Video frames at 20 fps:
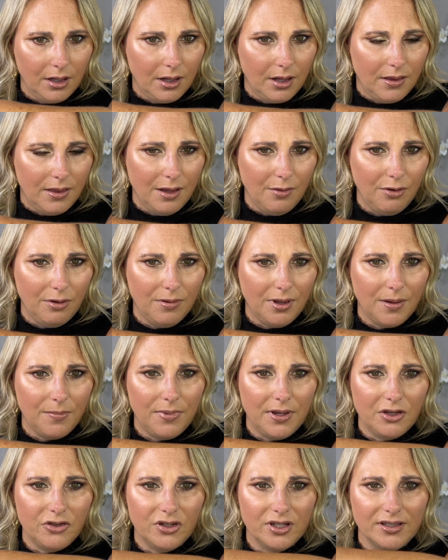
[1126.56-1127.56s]
And that one might
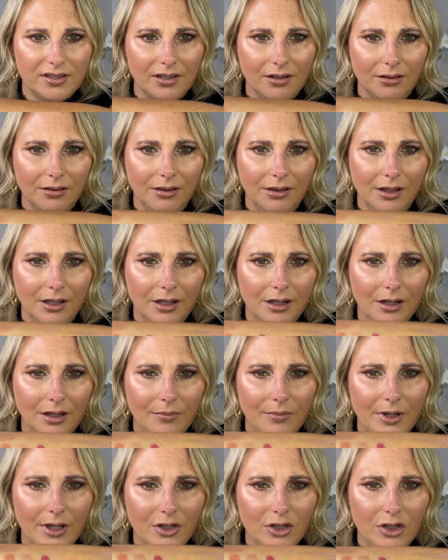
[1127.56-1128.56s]
be just a little
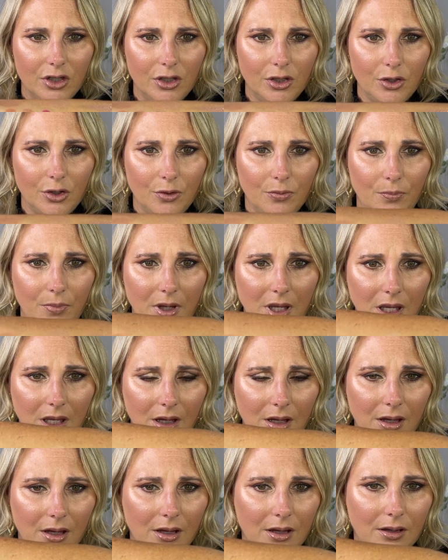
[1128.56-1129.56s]
bit too
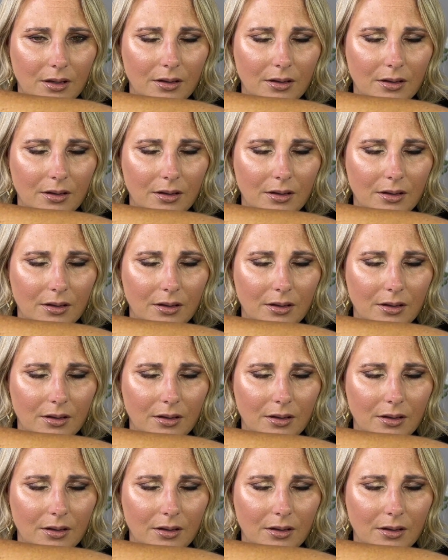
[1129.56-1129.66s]
pink.